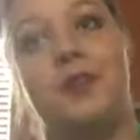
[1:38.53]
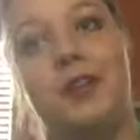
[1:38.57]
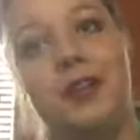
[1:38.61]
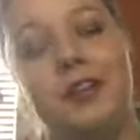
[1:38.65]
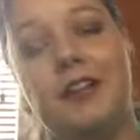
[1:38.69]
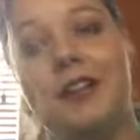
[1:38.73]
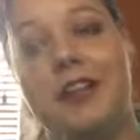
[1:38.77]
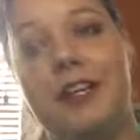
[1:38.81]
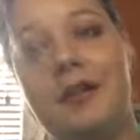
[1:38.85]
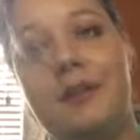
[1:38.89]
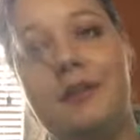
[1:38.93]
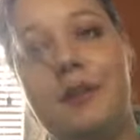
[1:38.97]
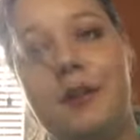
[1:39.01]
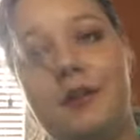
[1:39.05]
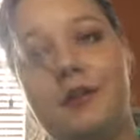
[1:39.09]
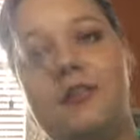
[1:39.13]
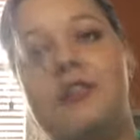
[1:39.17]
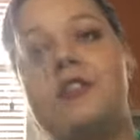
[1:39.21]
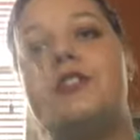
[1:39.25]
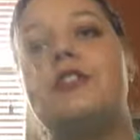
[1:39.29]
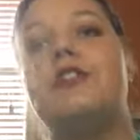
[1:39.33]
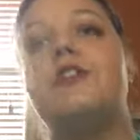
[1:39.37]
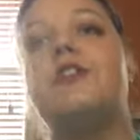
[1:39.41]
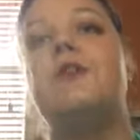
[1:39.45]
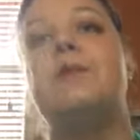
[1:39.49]
really
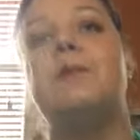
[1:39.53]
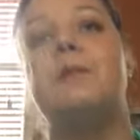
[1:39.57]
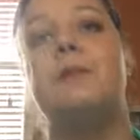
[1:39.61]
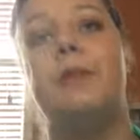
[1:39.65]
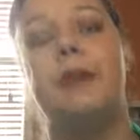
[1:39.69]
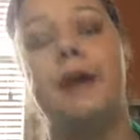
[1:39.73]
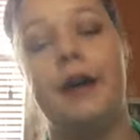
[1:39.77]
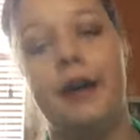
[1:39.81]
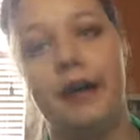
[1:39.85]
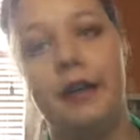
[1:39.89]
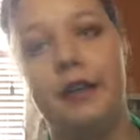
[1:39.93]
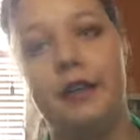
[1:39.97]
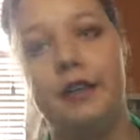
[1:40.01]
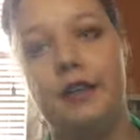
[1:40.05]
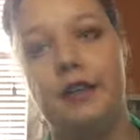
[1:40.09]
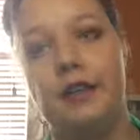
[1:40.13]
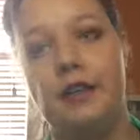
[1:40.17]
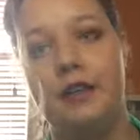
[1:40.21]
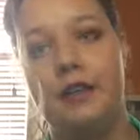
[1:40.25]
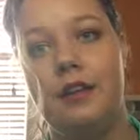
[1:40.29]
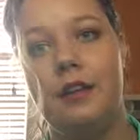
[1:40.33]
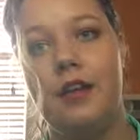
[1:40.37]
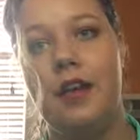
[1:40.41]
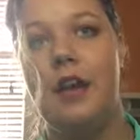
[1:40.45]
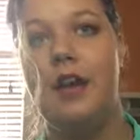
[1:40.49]
emotional, but
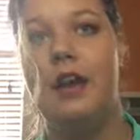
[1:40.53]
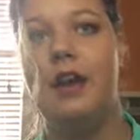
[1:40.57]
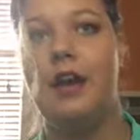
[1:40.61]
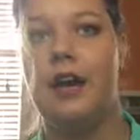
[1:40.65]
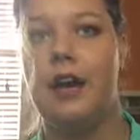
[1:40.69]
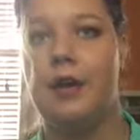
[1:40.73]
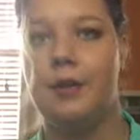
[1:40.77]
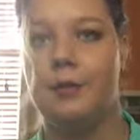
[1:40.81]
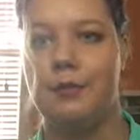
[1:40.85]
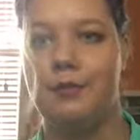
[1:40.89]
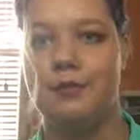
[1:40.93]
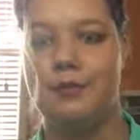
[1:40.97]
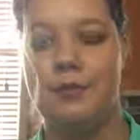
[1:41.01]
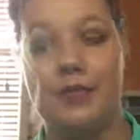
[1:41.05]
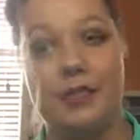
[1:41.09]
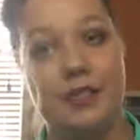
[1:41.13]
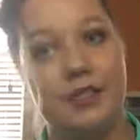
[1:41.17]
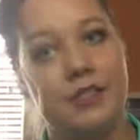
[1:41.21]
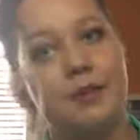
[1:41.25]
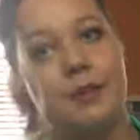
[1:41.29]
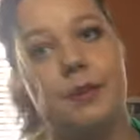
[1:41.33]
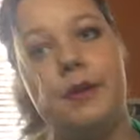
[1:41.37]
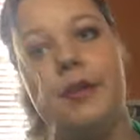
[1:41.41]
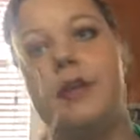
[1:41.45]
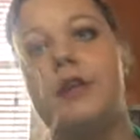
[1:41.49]

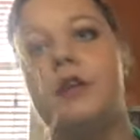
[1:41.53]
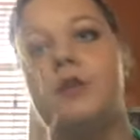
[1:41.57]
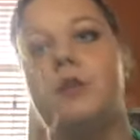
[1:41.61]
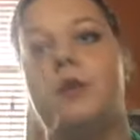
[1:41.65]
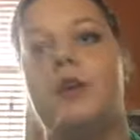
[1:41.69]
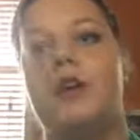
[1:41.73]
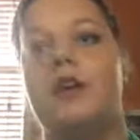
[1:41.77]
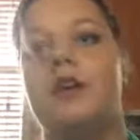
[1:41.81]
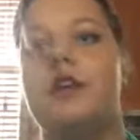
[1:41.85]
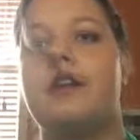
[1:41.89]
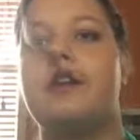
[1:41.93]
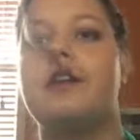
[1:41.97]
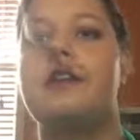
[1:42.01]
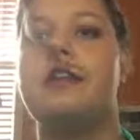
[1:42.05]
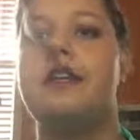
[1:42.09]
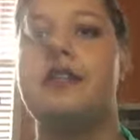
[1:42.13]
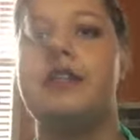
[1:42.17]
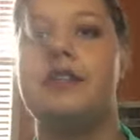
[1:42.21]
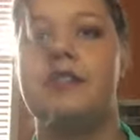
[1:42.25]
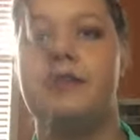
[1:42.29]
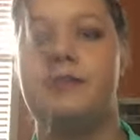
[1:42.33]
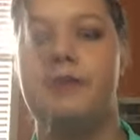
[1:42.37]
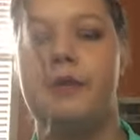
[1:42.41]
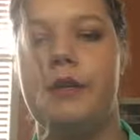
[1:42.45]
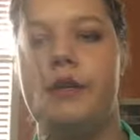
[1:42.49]
he's being worked,
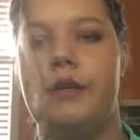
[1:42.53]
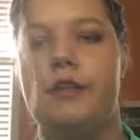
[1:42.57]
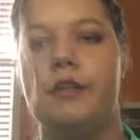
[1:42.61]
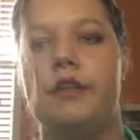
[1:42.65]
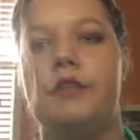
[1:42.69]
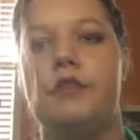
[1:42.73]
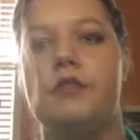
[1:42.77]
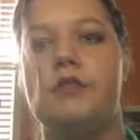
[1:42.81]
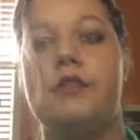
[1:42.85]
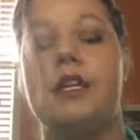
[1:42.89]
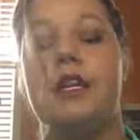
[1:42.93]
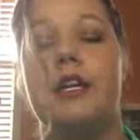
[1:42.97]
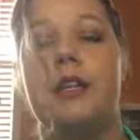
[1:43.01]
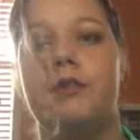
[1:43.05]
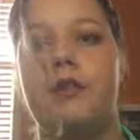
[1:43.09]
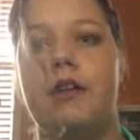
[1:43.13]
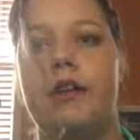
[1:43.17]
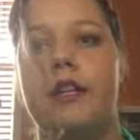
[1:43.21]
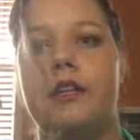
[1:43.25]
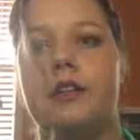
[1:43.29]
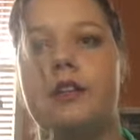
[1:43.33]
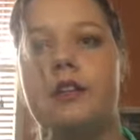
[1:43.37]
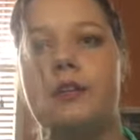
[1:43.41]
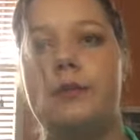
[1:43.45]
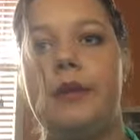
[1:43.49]
he's being used on a
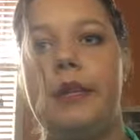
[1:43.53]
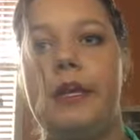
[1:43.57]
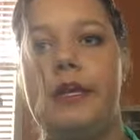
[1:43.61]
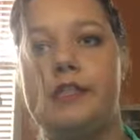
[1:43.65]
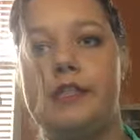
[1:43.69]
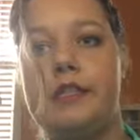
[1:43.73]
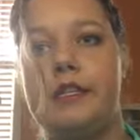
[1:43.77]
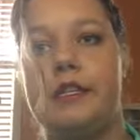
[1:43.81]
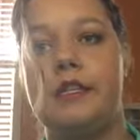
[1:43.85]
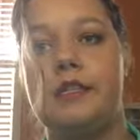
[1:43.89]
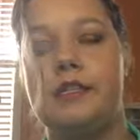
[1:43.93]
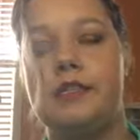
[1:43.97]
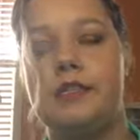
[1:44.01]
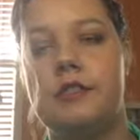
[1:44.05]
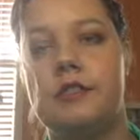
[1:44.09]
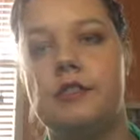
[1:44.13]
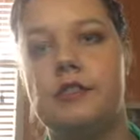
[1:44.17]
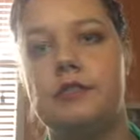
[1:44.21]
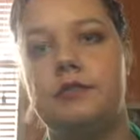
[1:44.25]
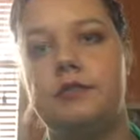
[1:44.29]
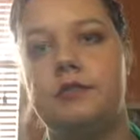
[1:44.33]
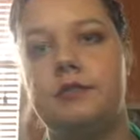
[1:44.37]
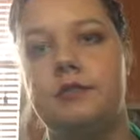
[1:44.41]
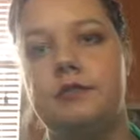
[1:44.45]
regular basis,